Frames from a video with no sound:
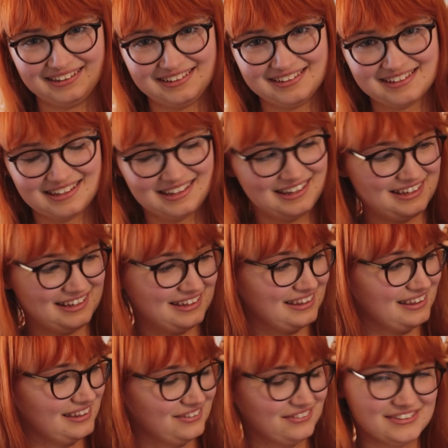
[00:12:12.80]
these are
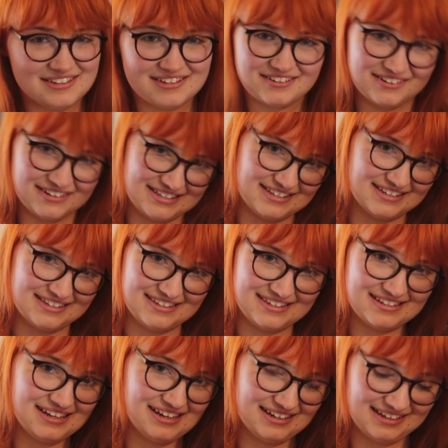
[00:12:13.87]
the ones Chris is
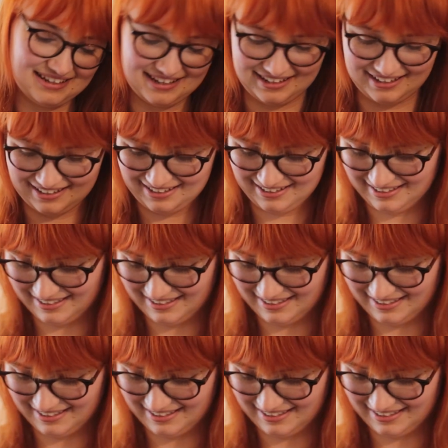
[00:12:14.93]
adding in